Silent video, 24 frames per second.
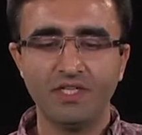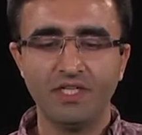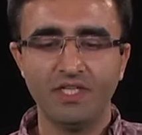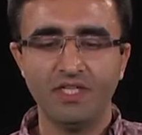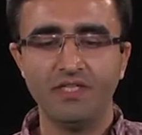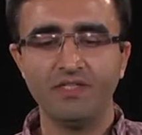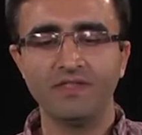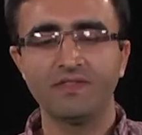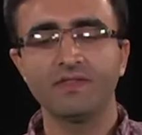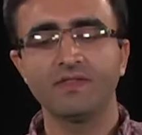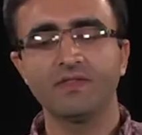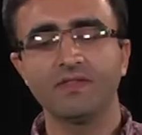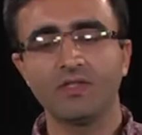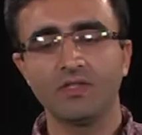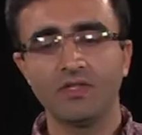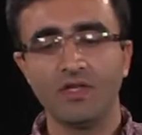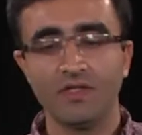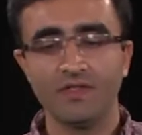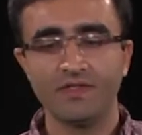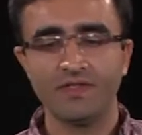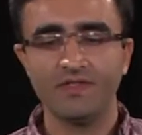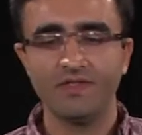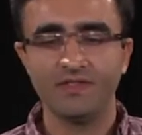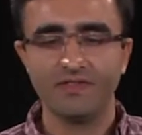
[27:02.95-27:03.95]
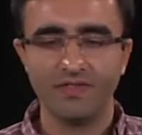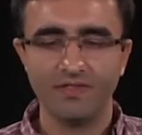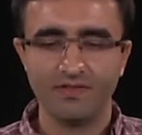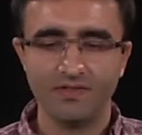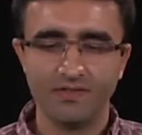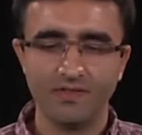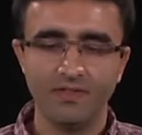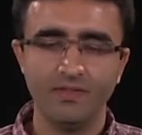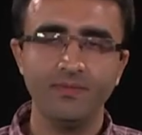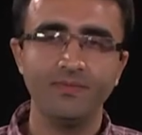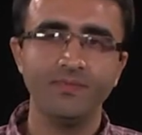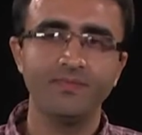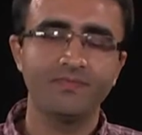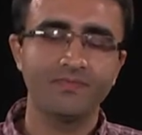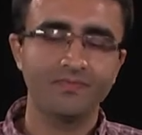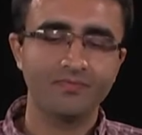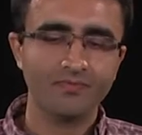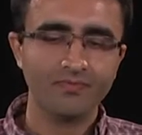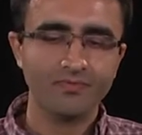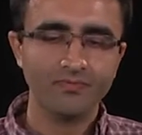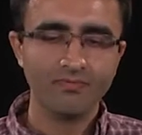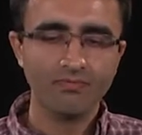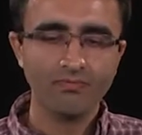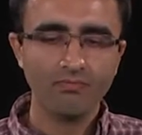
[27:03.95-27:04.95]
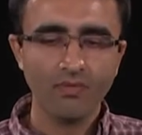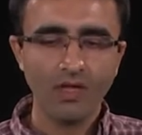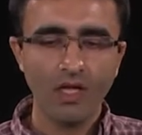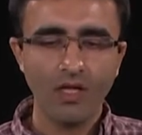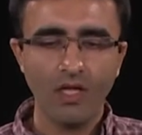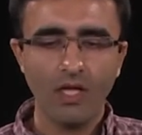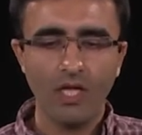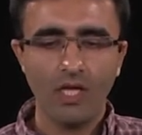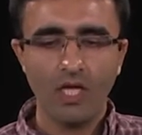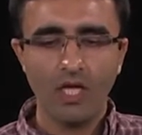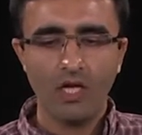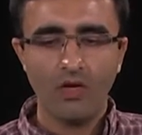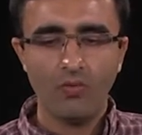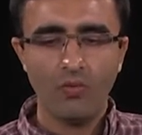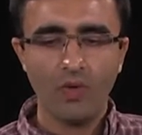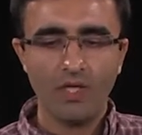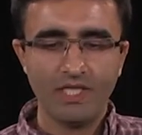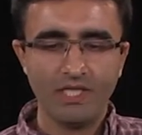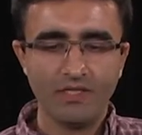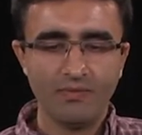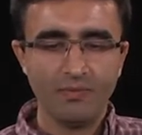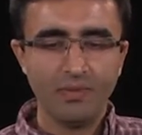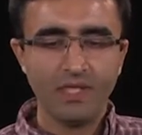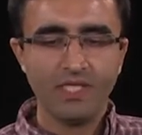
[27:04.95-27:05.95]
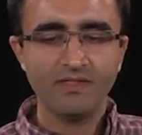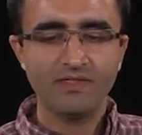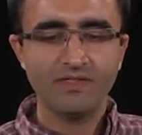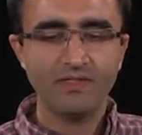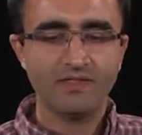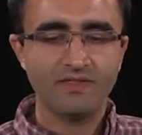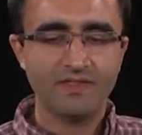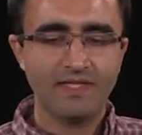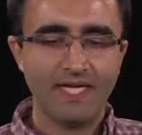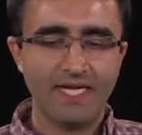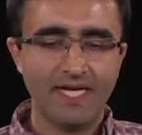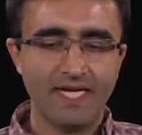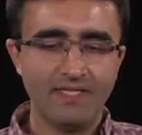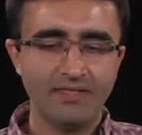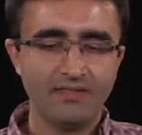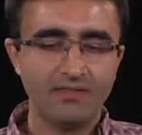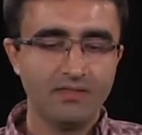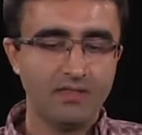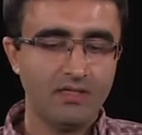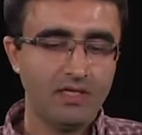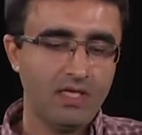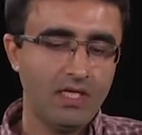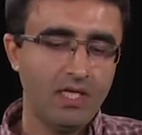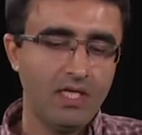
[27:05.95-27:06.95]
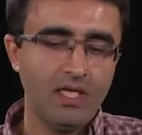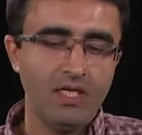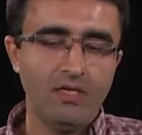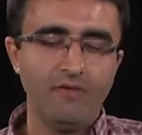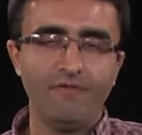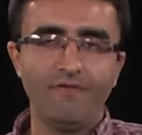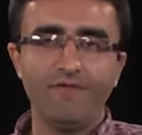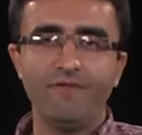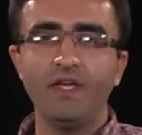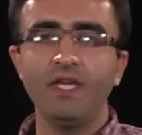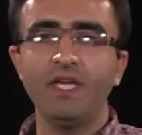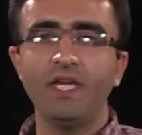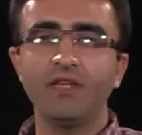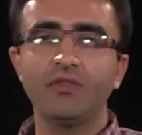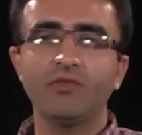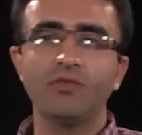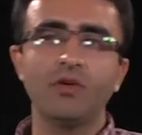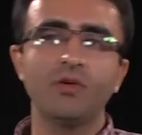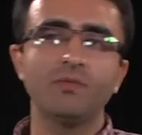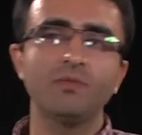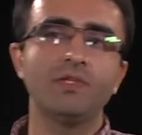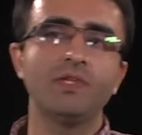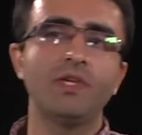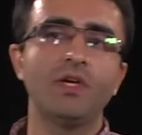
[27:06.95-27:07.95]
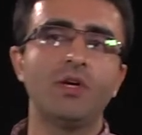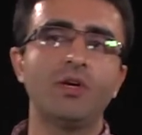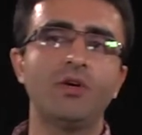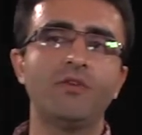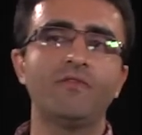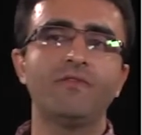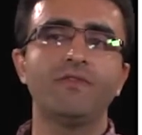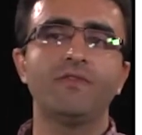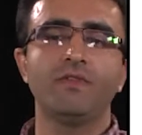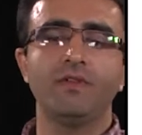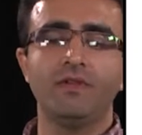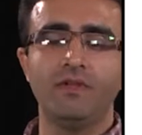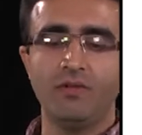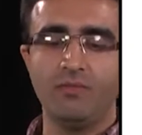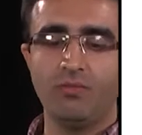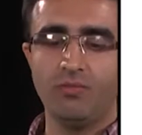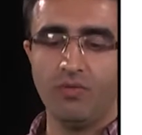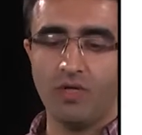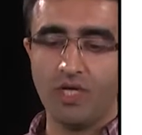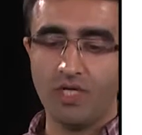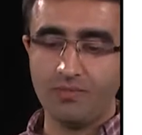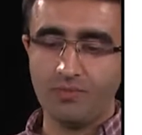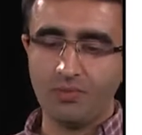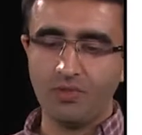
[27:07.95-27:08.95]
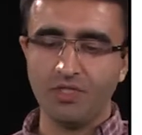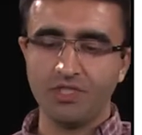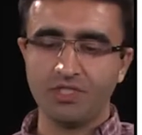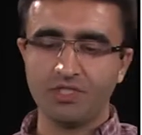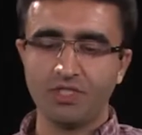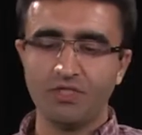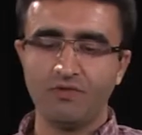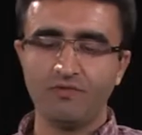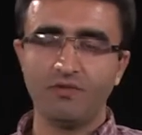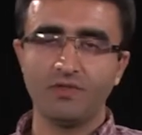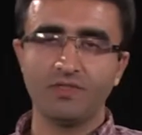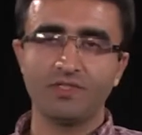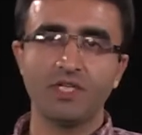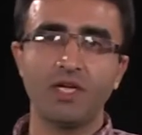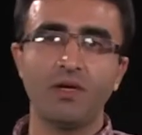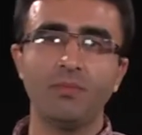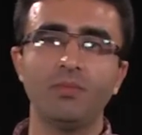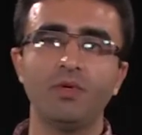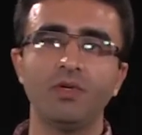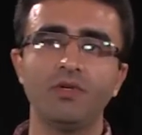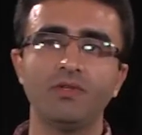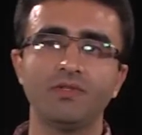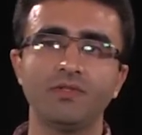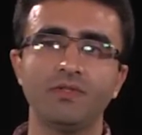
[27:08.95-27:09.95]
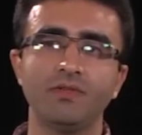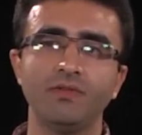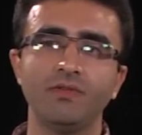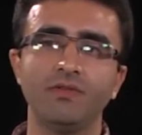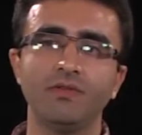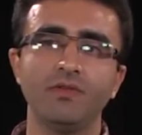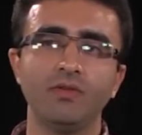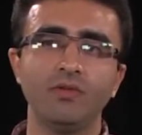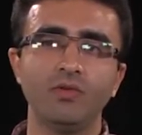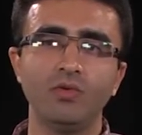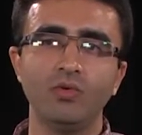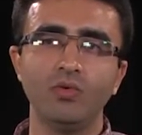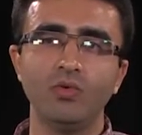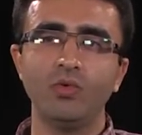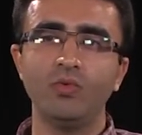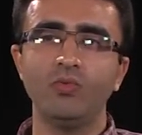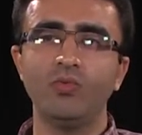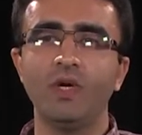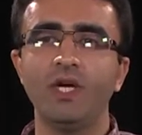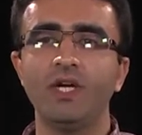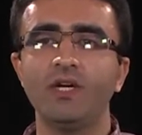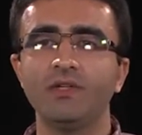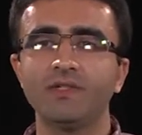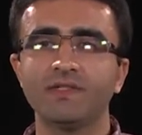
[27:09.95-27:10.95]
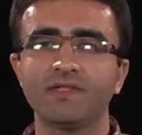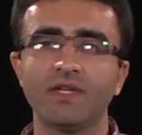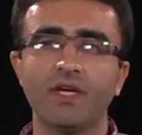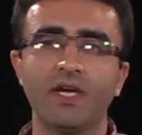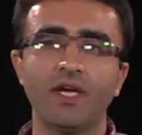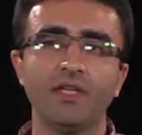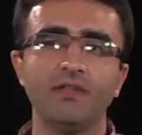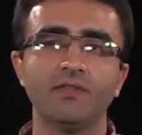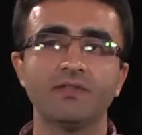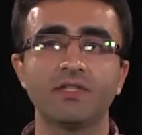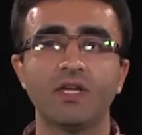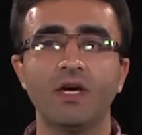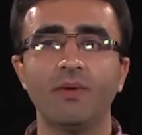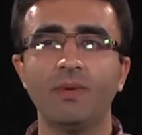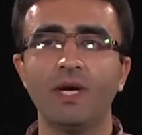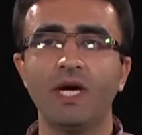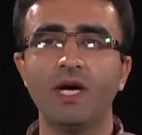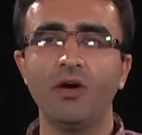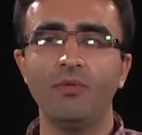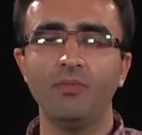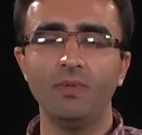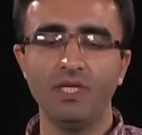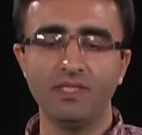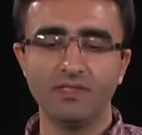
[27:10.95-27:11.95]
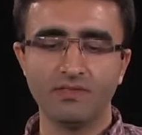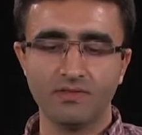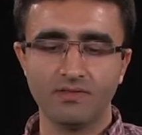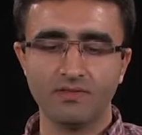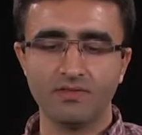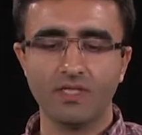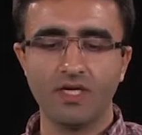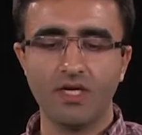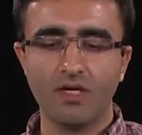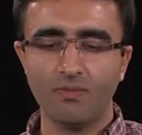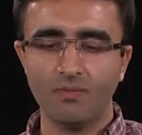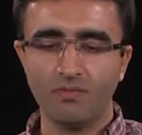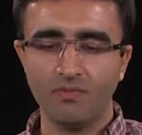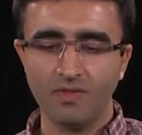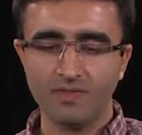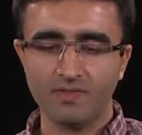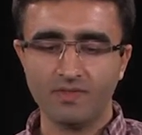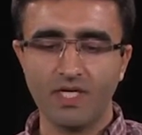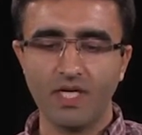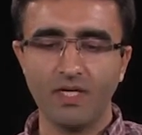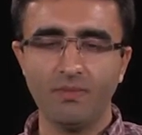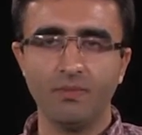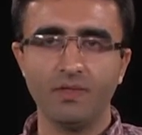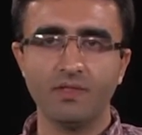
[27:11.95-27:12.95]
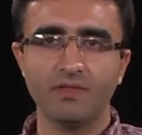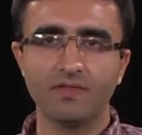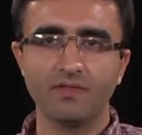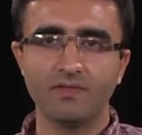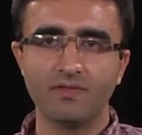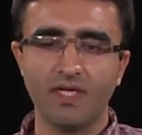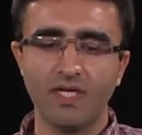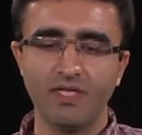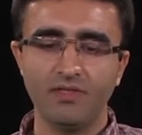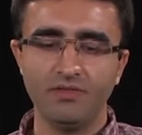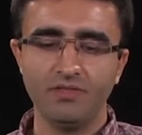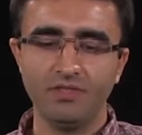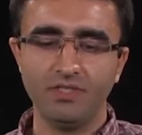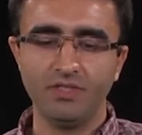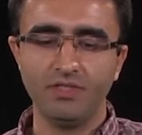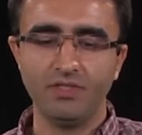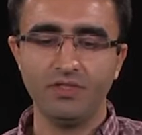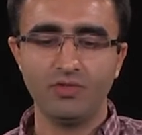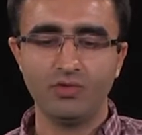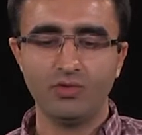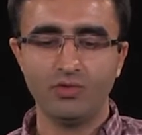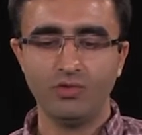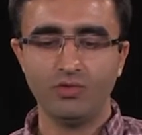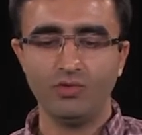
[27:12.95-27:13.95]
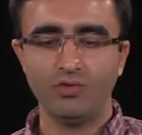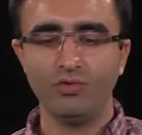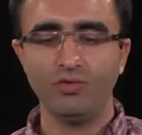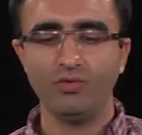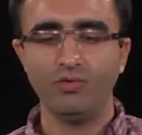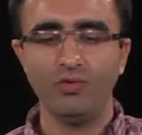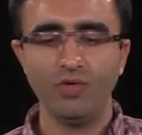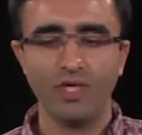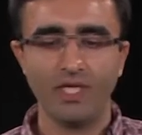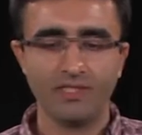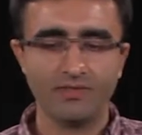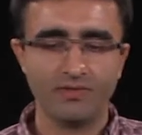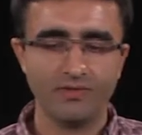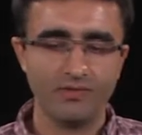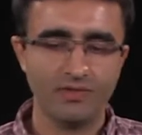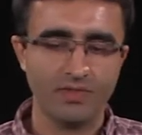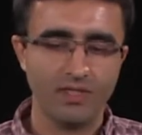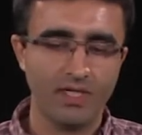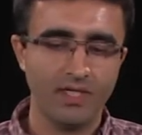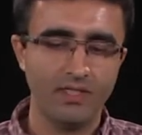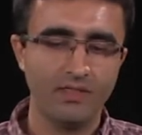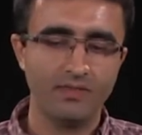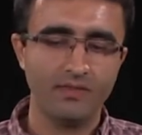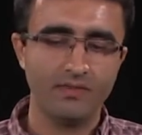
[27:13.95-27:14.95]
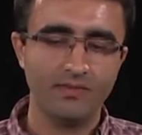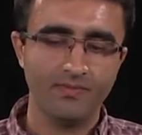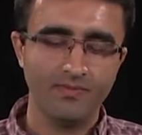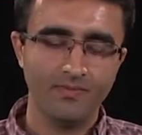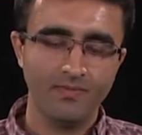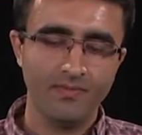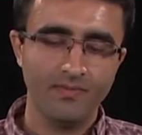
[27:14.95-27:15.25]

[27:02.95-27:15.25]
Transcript: is consistency. What it means is that if we get to observe blood pressure for some person who were assigned somehow based on some assignment strategy to, to do exercise,